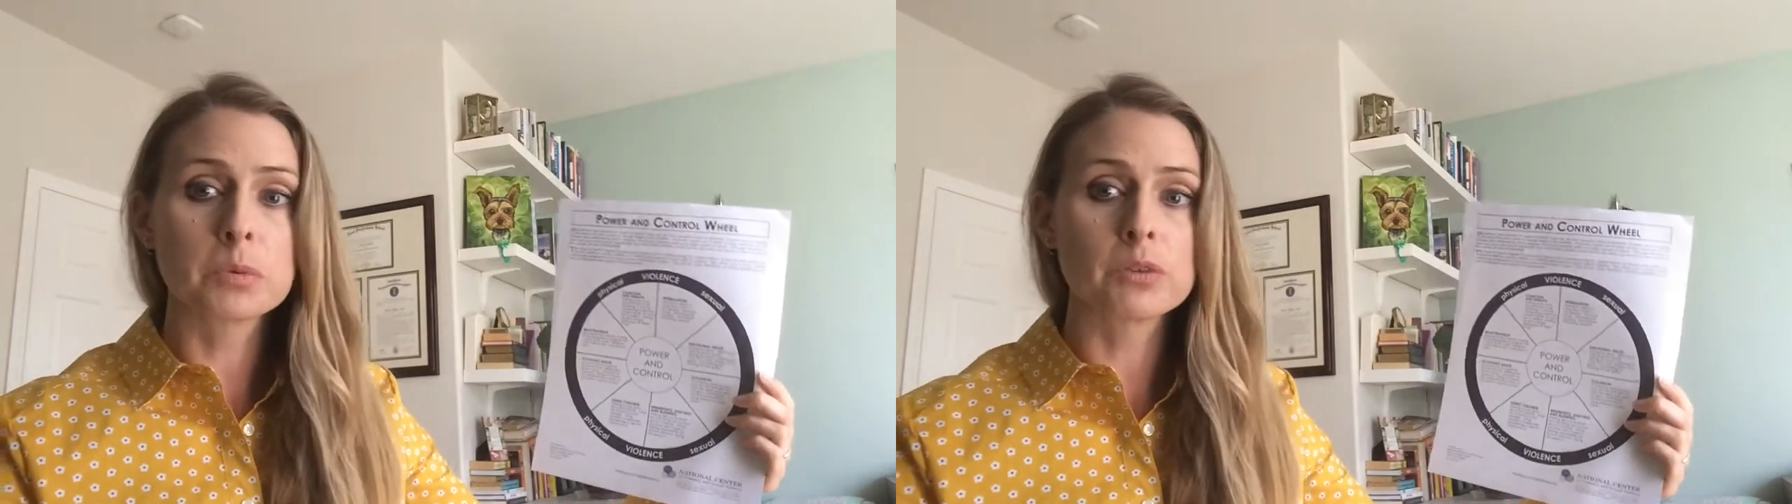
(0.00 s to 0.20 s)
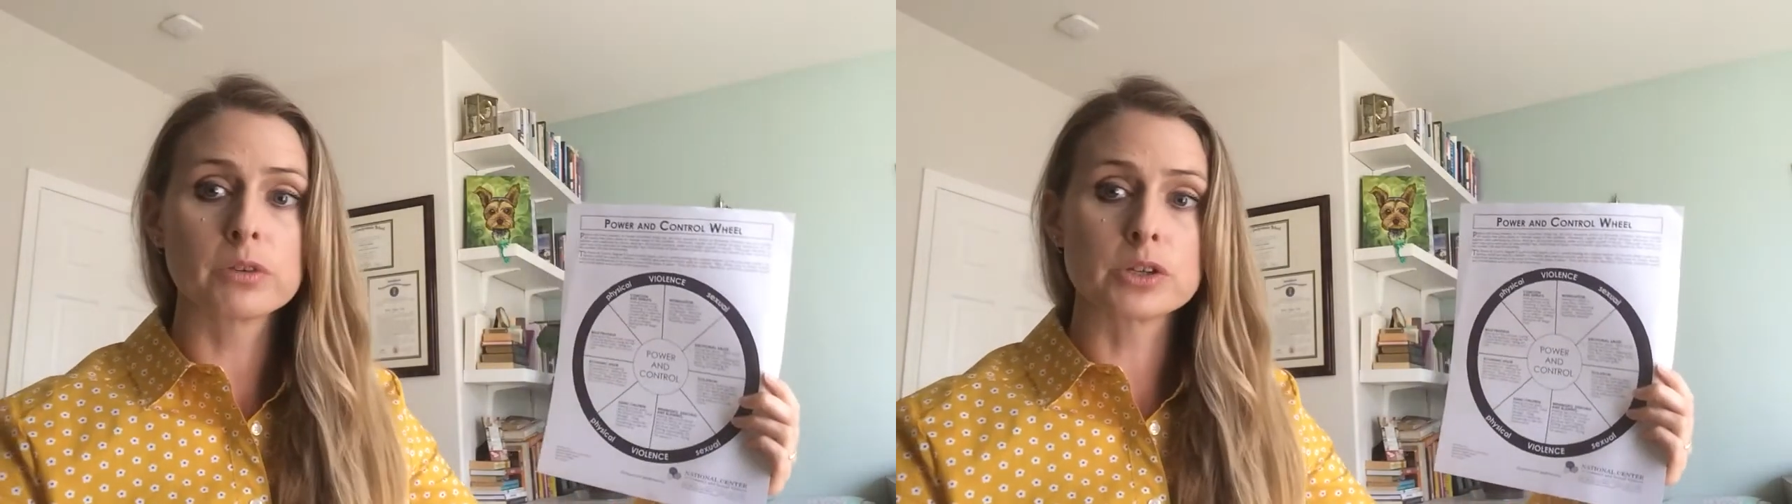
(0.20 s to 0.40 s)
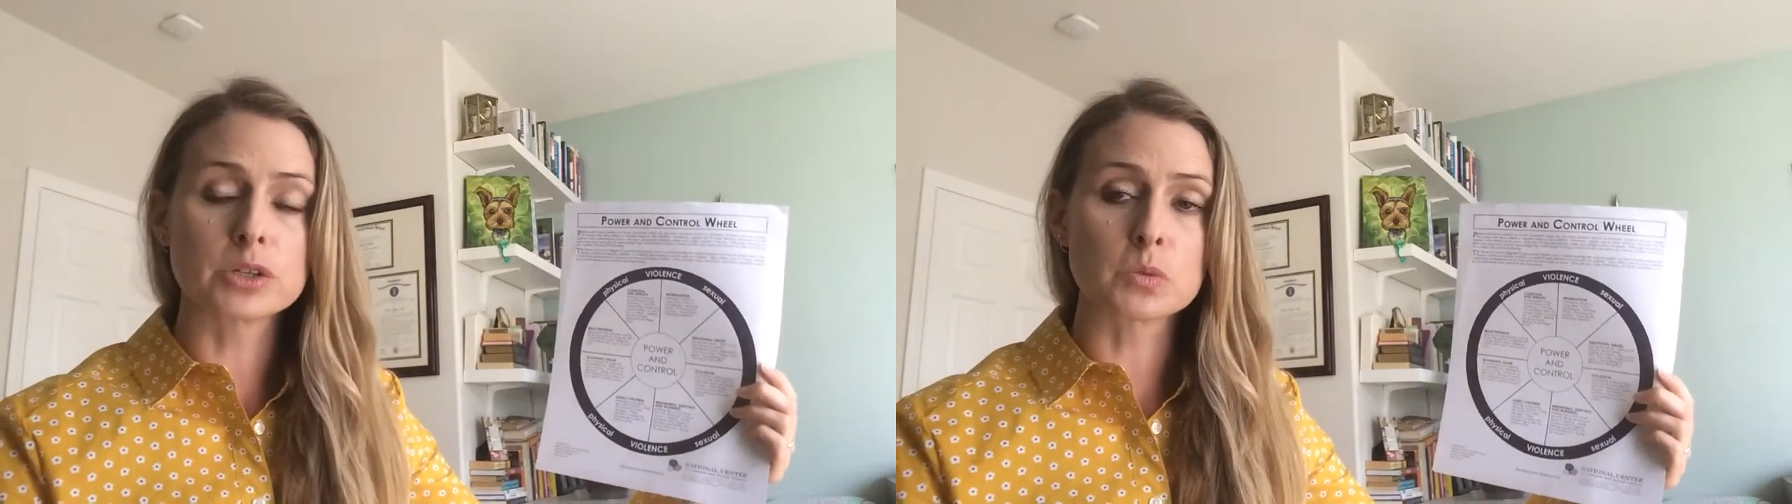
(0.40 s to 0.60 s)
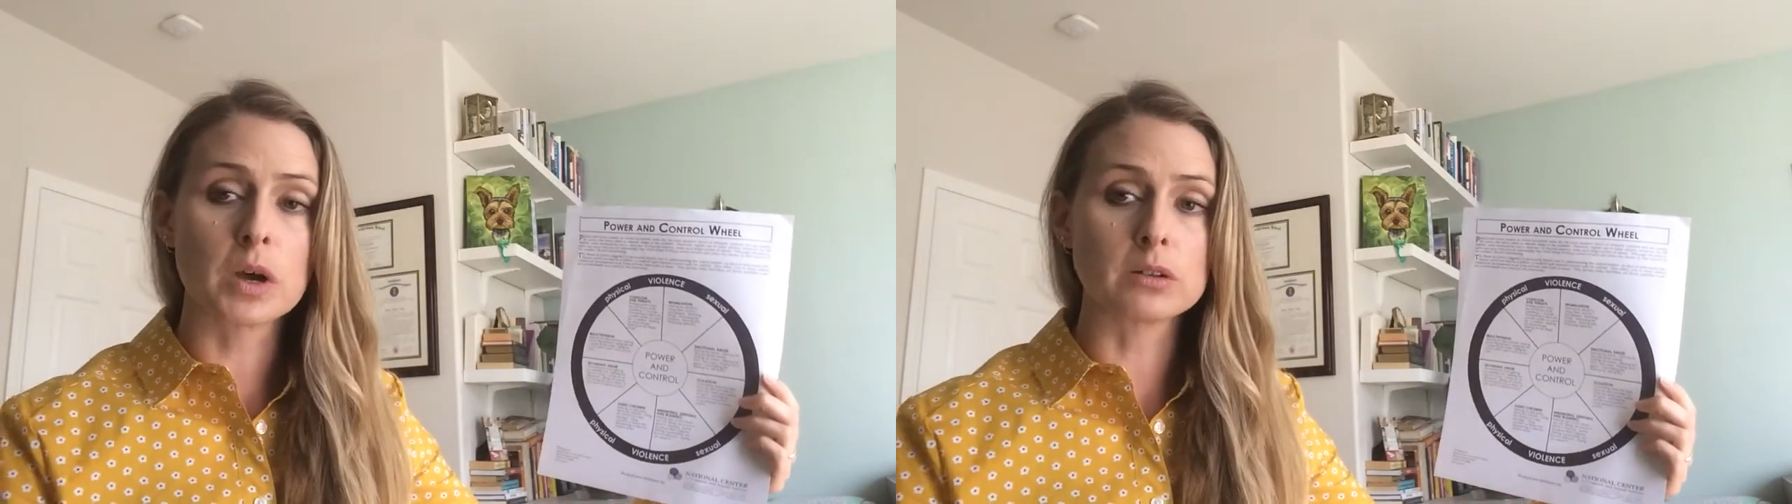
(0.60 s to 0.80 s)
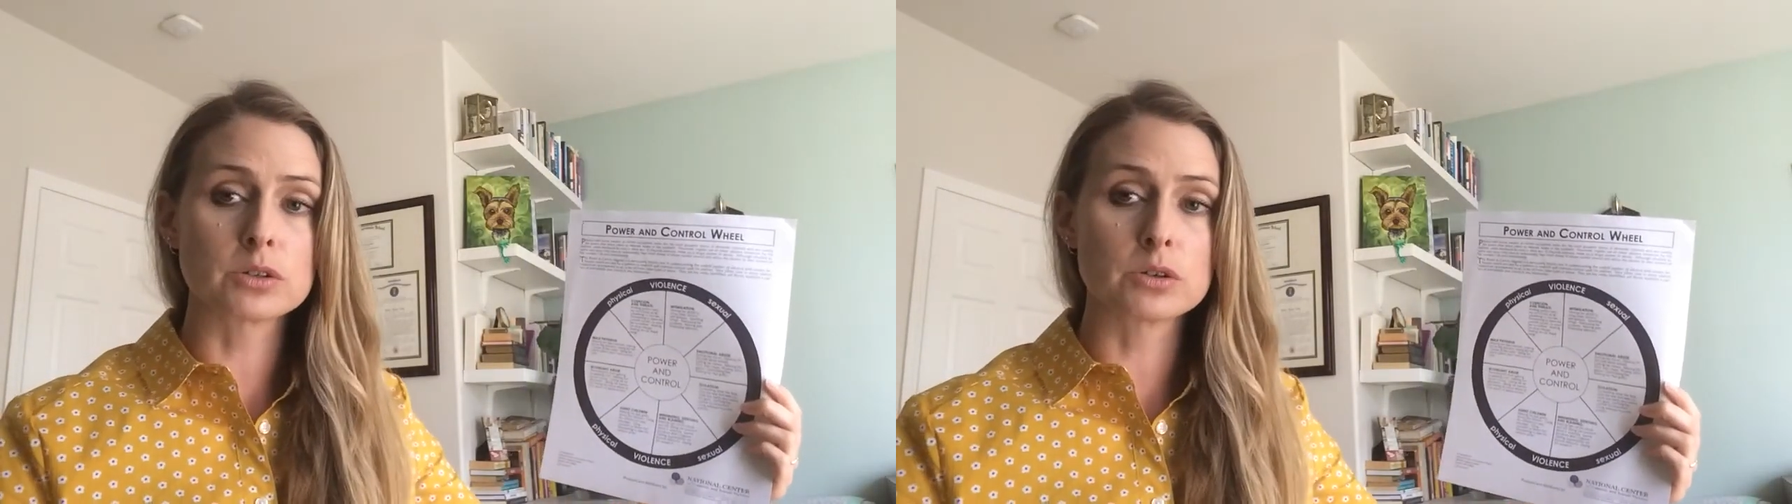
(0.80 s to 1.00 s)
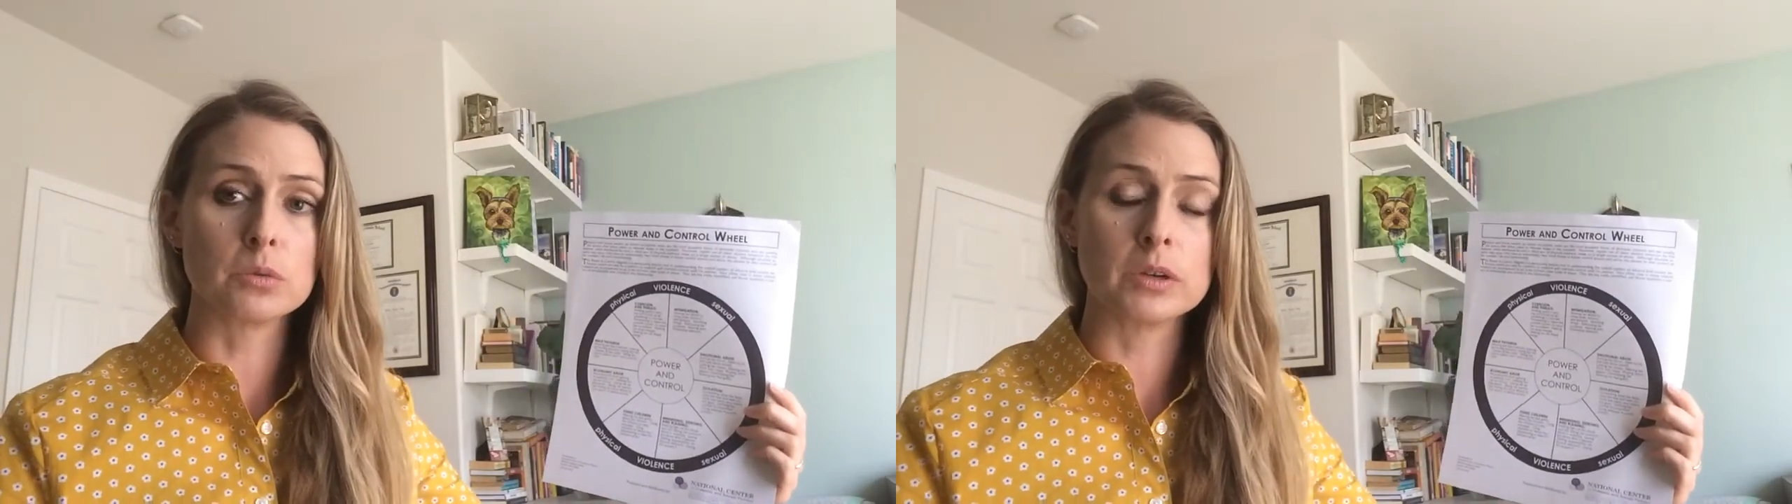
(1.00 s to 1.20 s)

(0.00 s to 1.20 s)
privilege as well, too.